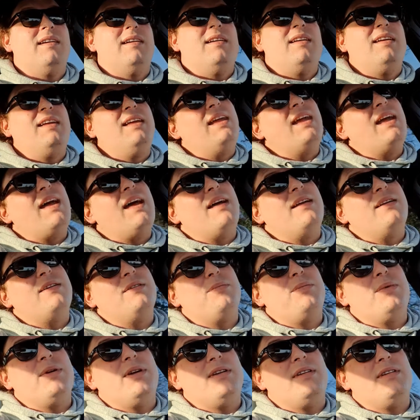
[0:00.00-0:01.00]
yeah,
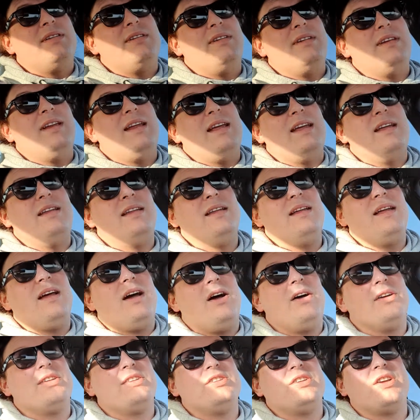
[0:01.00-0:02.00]
but
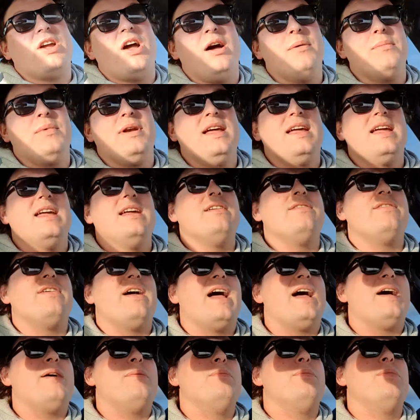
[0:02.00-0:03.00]
I just can't believe
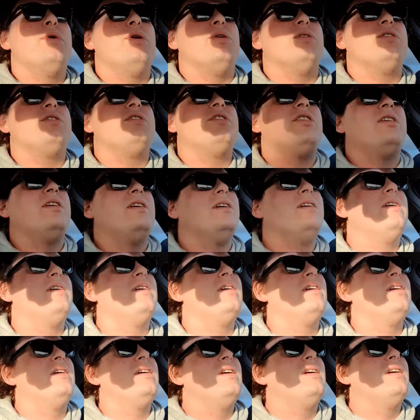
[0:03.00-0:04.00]
how much,
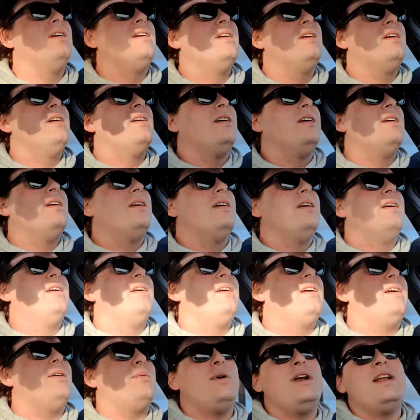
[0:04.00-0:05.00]

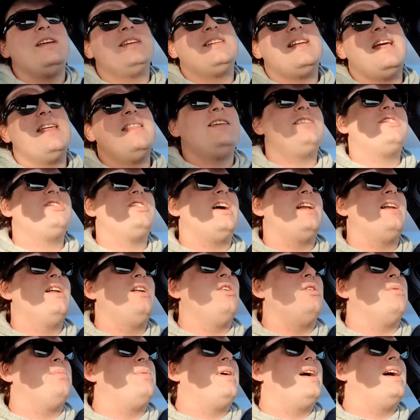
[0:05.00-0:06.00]
when I set this
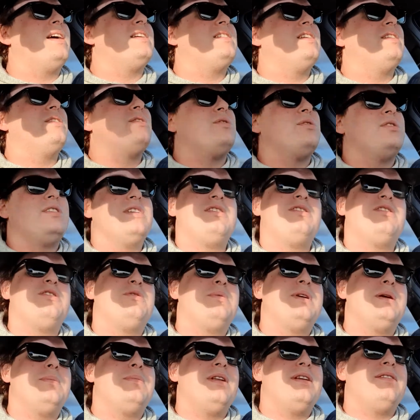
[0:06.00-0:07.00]
channel up, I actually thought it'd
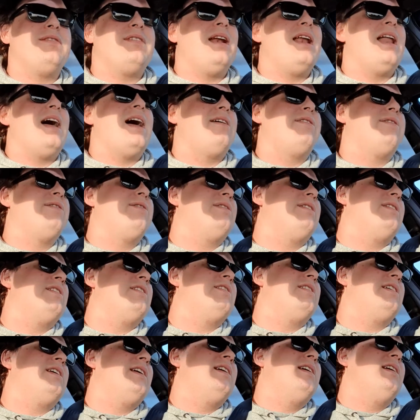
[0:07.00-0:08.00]
just be a bit of a laugh and
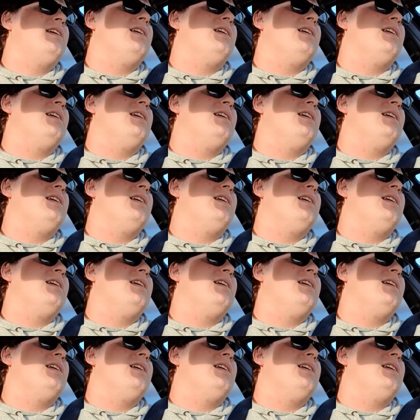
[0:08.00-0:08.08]
see, you